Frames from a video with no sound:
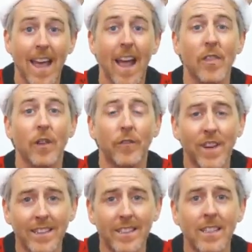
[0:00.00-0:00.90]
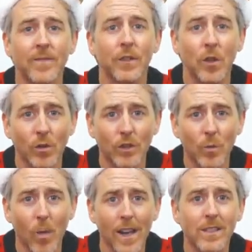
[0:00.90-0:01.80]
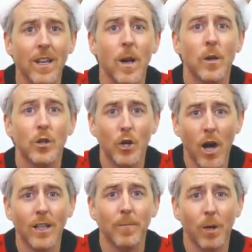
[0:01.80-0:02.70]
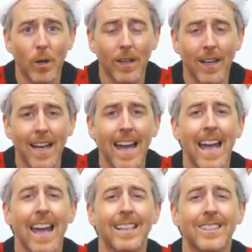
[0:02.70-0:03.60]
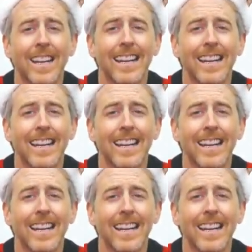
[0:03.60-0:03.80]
And the venti toasted white chocolate mocha has